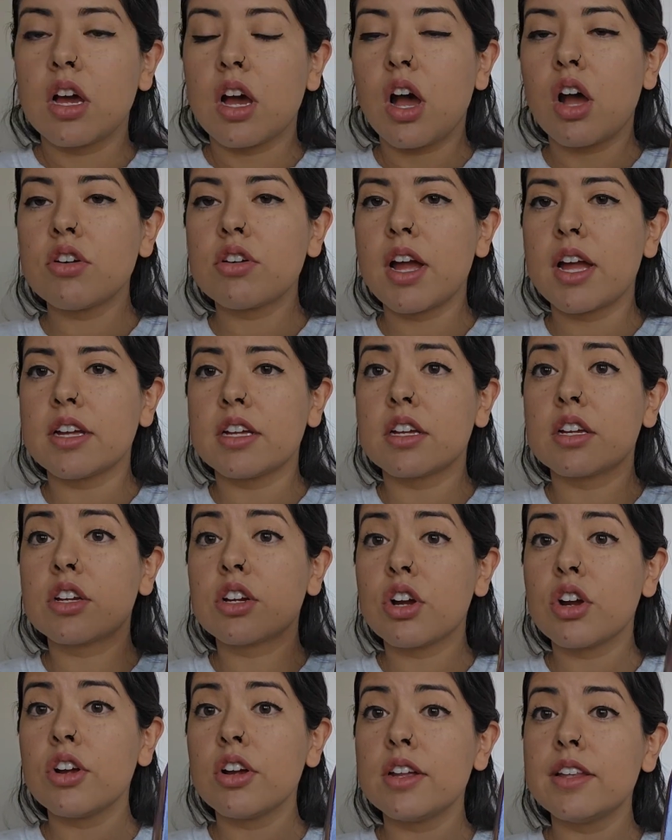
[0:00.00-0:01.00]
All right,
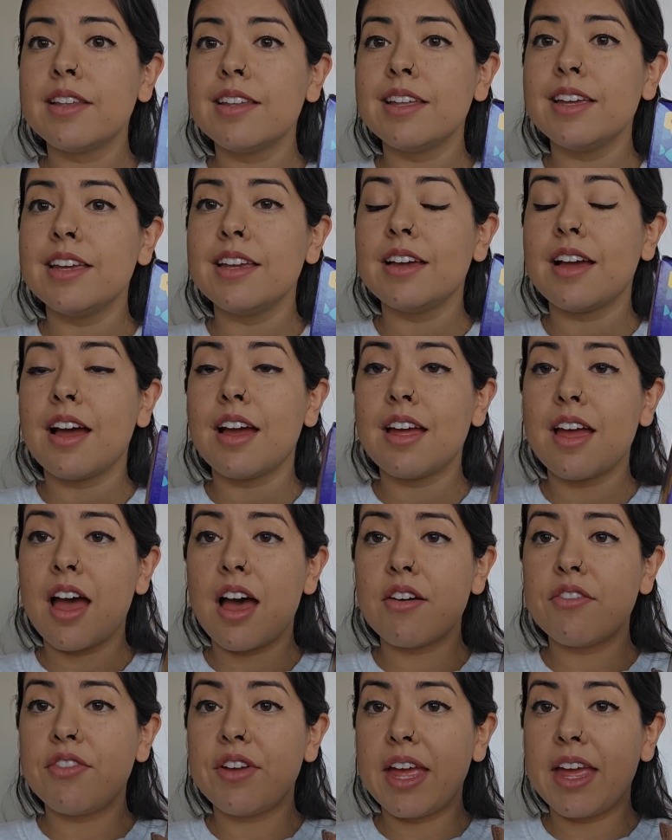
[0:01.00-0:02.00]
currently I
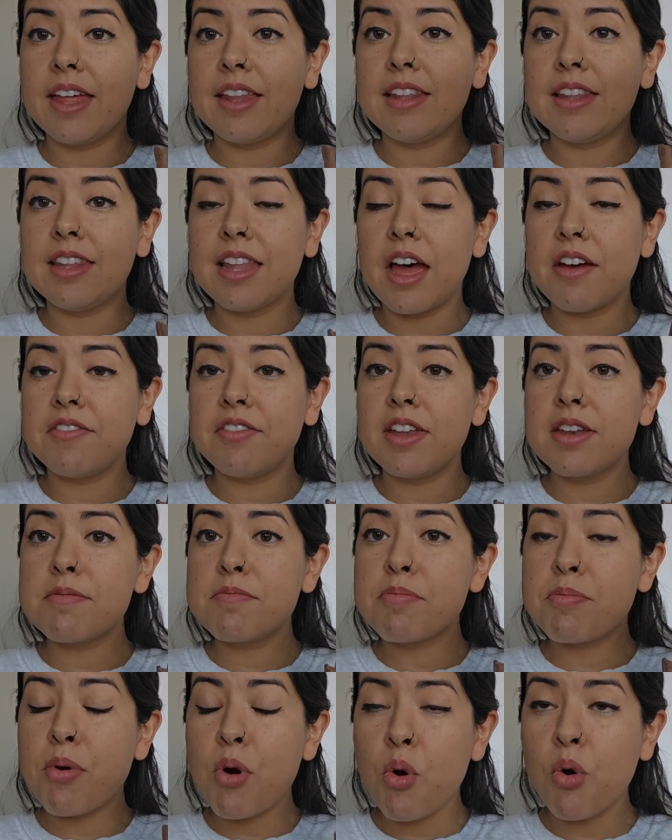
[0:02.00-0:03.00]
have
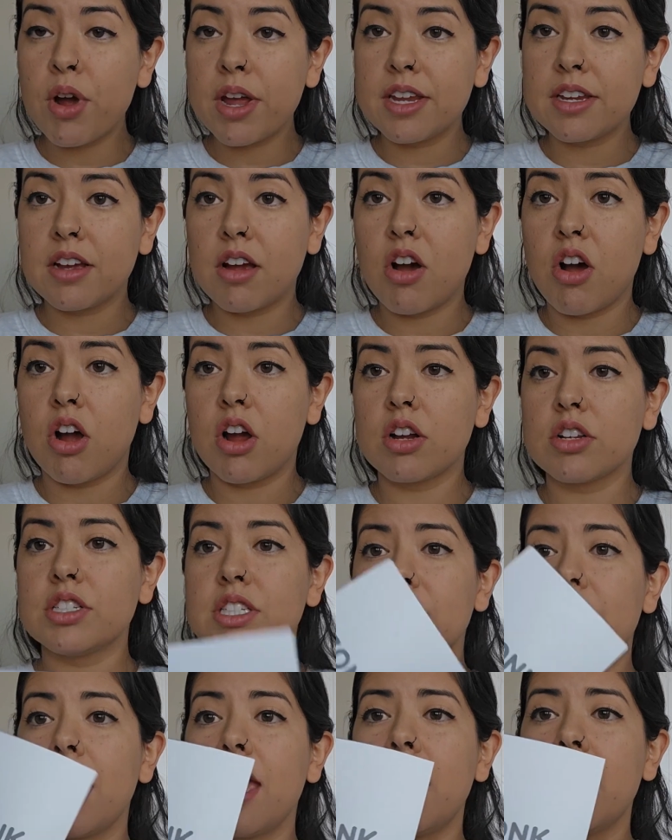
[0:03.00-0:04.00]
11 point
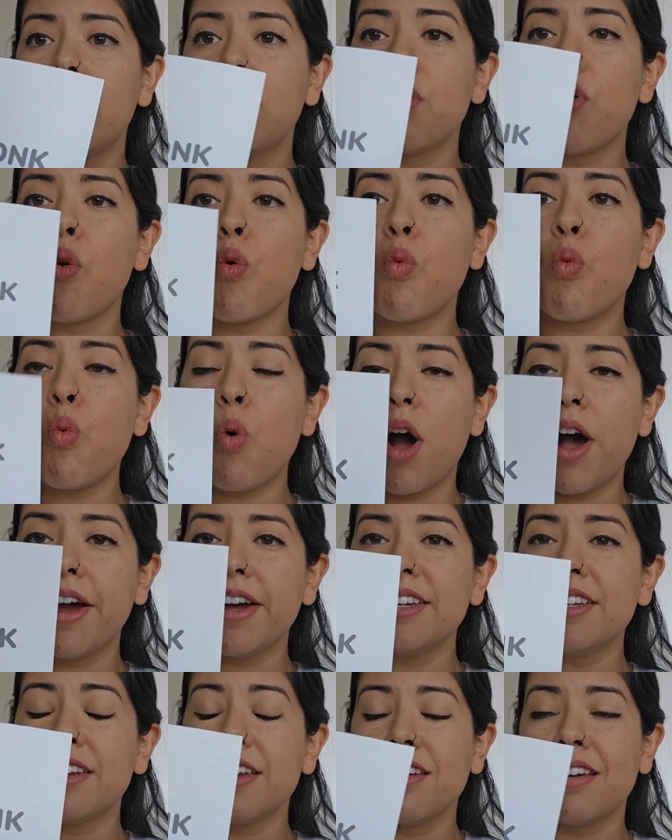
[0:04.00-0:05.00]
cards and
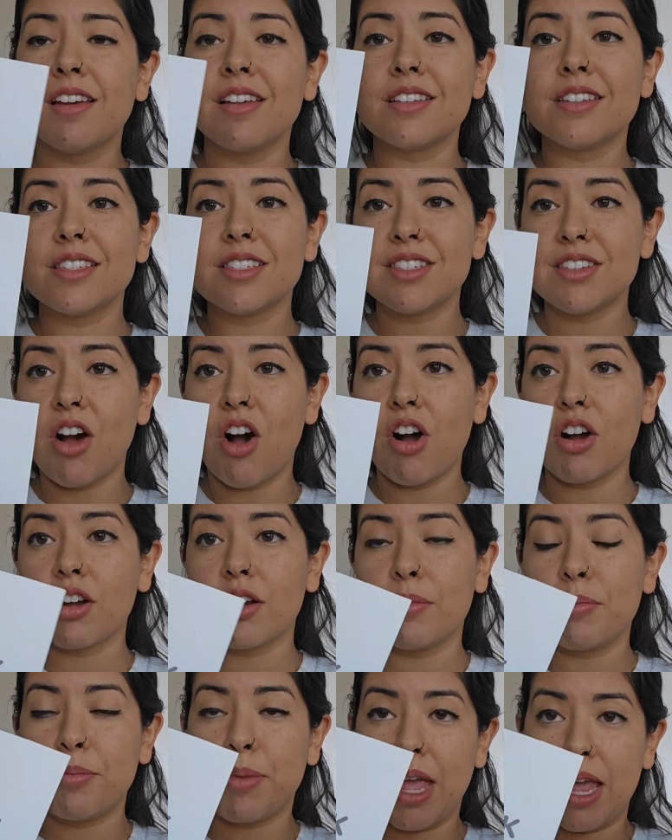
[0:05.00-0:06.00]
1
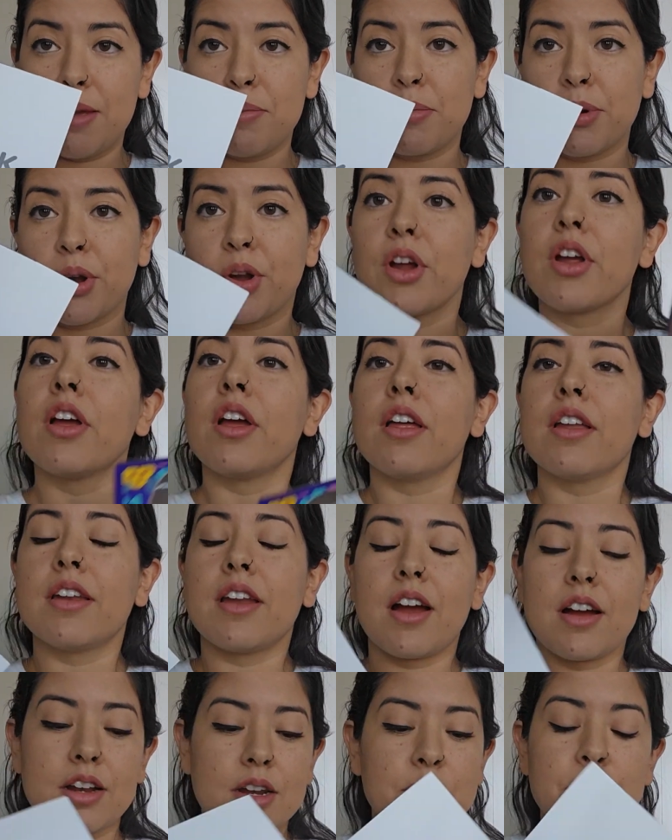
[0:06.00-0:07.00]
Zonk paper.
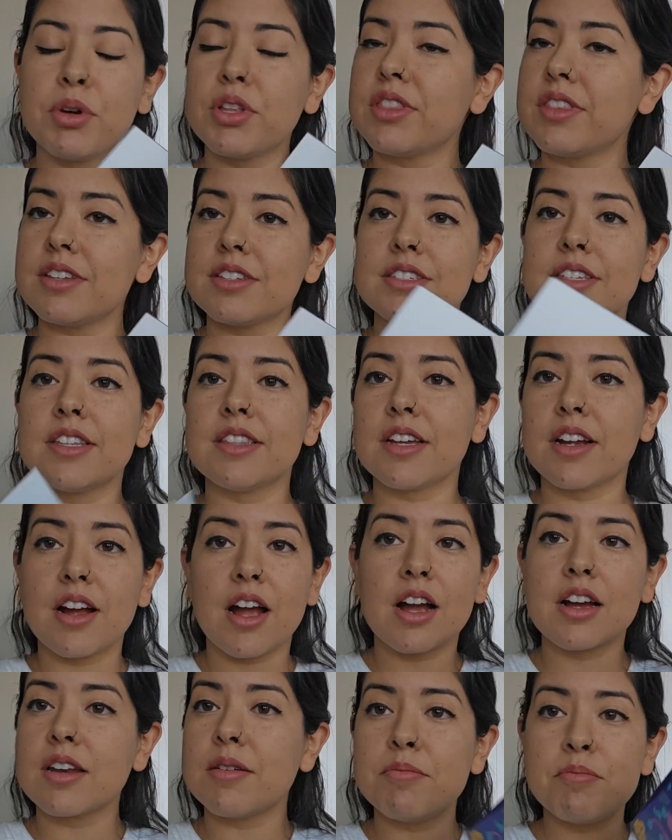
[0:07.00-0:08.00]
Now I'm gonna put this in there,
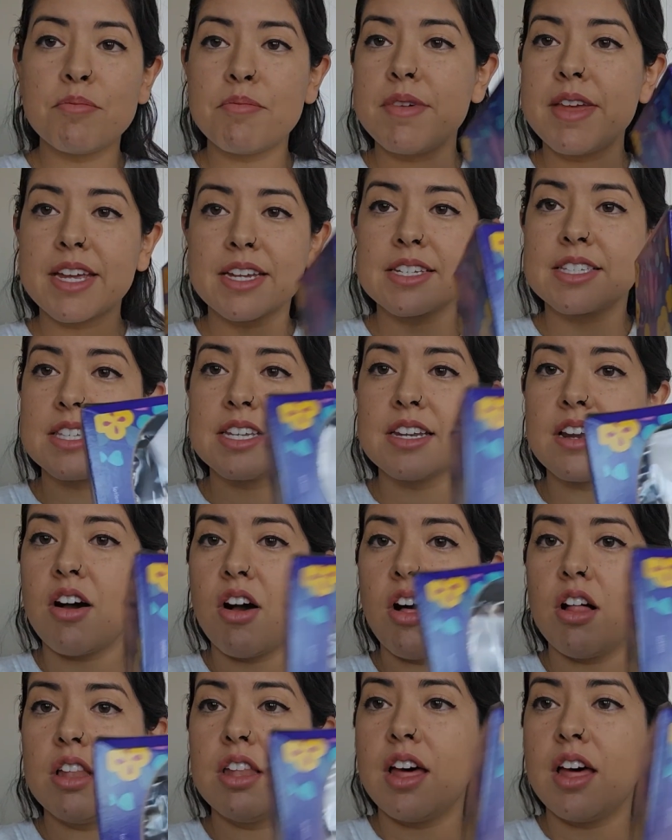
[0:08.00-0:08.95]
I'm gonna mix it all